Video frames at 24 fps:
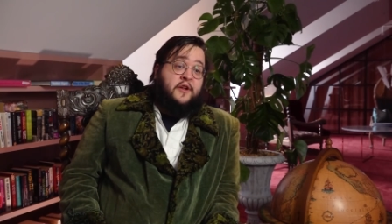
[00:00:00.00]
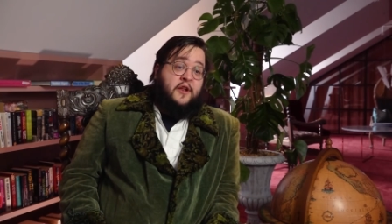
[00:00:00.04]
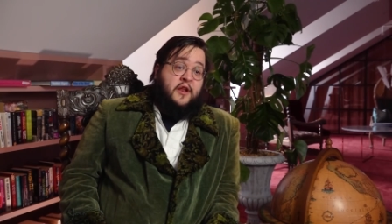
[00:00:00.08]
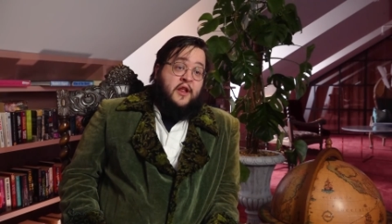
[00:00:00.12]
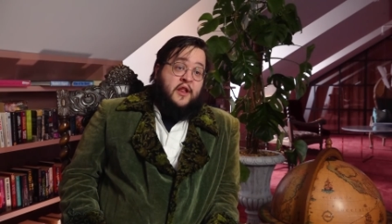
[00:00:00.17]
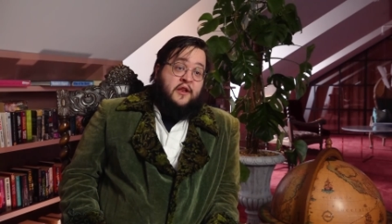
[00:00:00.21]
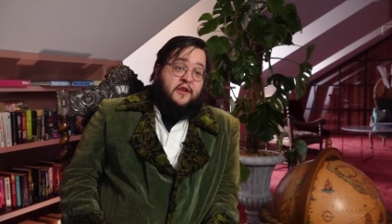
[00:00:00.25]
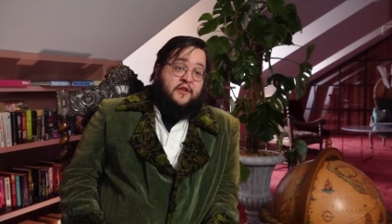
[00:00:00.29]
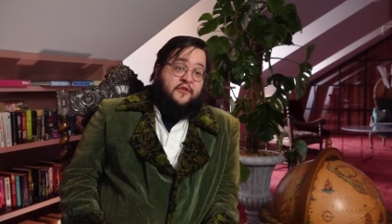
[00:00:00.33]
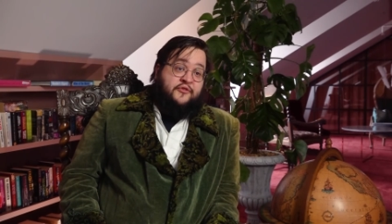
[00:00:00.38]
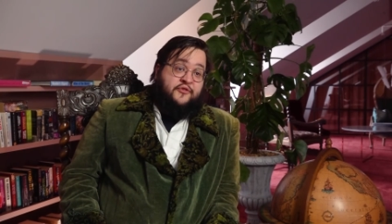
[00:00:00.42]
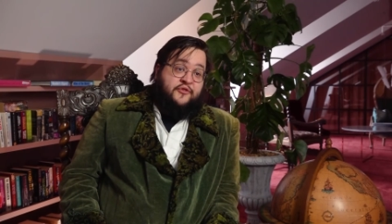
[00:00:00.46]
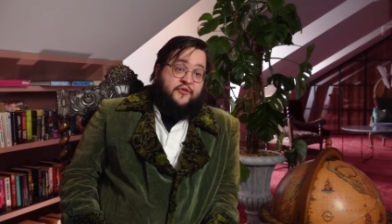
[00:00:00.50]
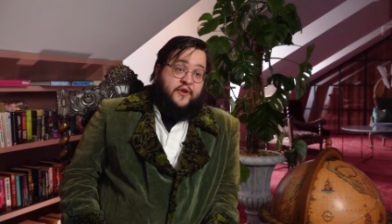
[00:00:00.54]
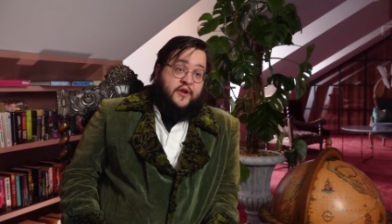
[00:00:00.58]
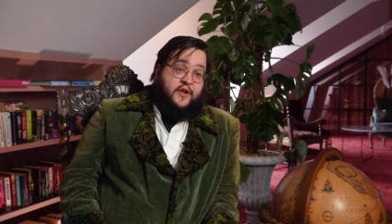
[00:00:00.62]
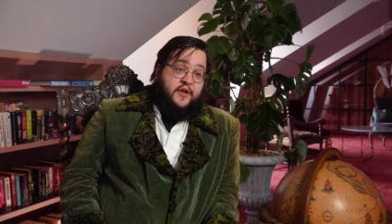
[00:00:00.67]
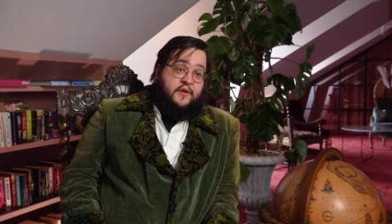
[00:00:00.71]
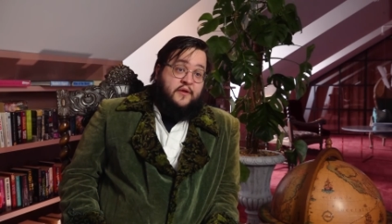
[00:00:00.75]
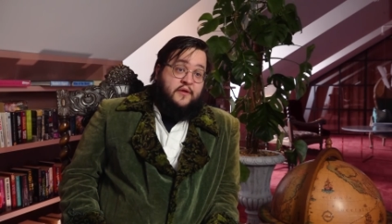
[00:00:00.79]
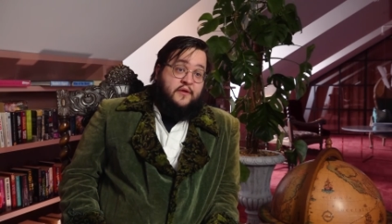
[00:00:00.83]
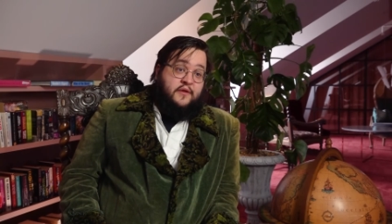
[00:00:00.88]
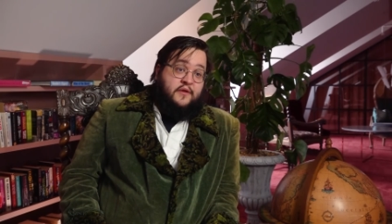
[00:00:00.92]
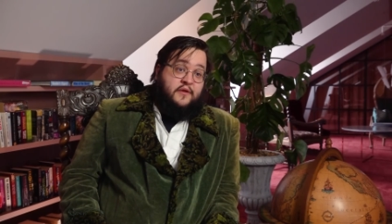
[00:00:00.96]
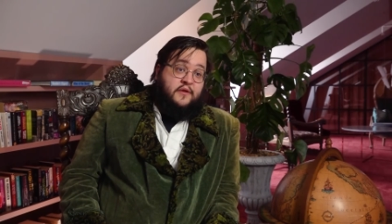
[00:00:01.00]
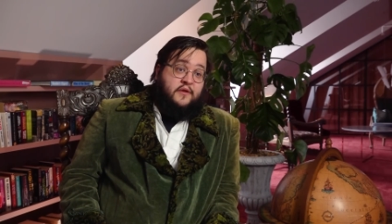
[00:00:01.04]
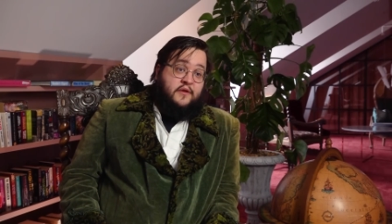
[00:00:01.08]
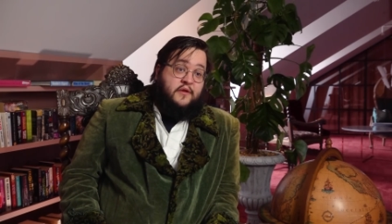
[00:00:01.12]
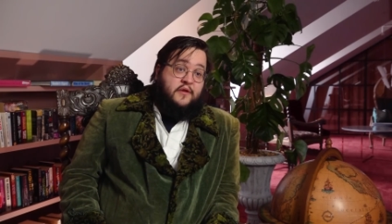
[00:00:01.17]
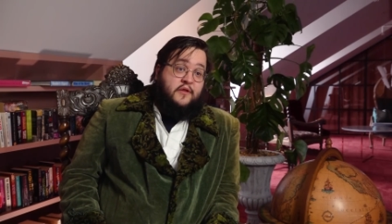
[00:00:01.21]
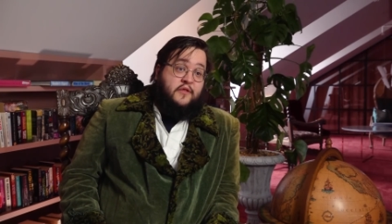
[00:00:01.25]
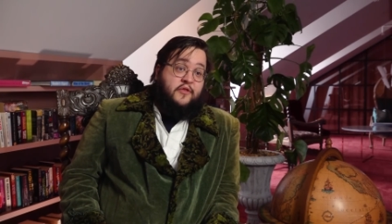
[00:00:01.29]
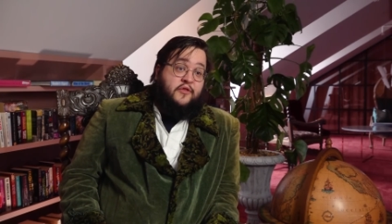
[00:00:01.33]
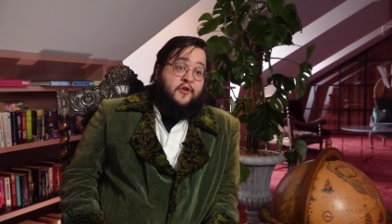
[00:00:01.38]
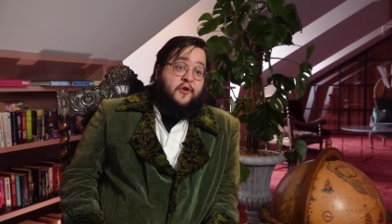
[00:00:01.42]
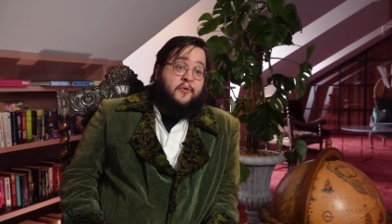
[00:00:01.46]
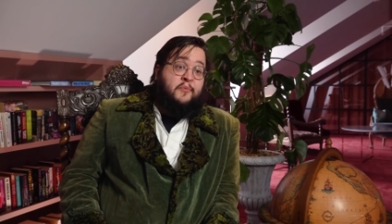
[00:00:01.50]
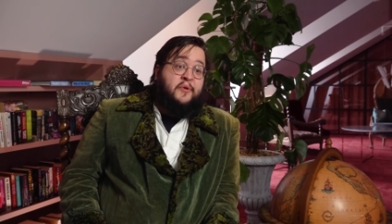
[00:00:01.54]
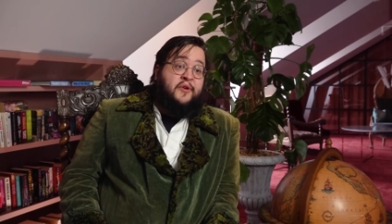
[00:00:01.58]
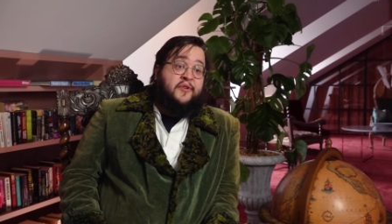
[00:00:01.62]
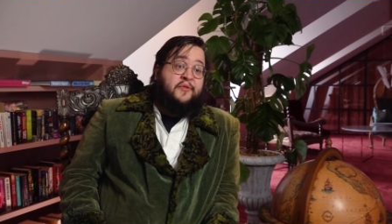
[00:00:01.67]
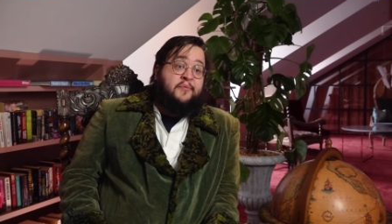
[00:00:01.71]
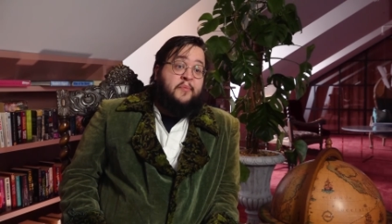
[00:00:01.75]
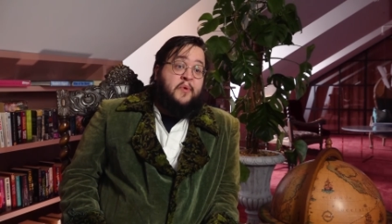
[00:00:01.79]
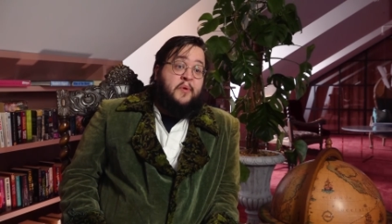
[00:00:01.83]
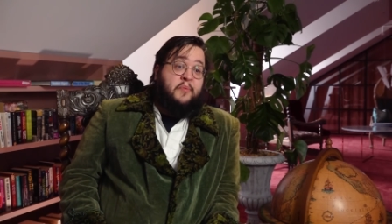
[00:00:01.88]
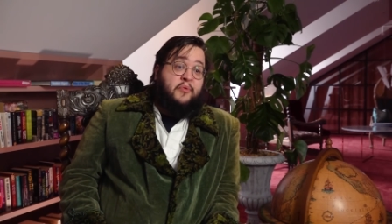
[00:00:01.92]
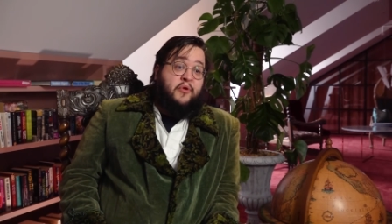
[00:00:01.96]
an industry, there
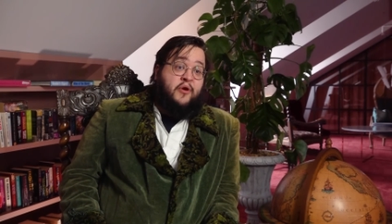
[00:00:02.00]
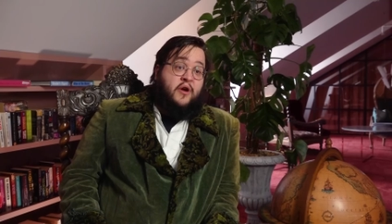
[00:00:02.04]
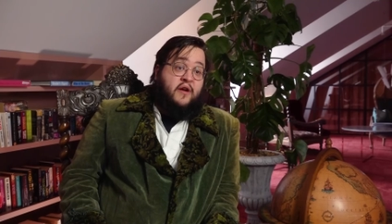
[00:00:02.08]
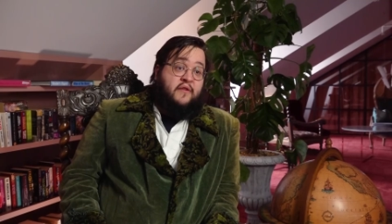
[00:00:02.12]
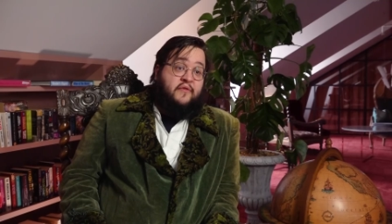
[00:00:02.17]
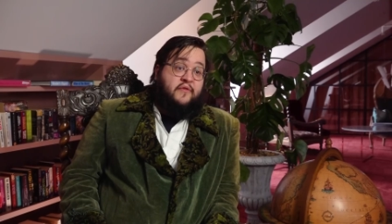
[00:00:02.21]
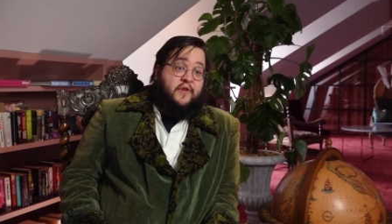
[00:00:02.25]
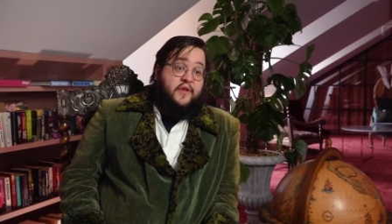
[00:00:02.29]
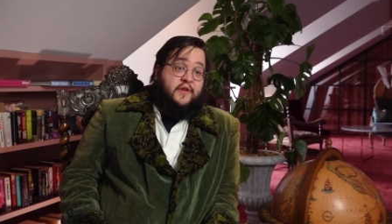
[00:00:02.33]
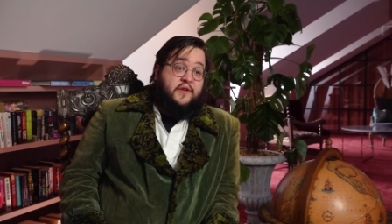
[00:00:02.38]
must be profit.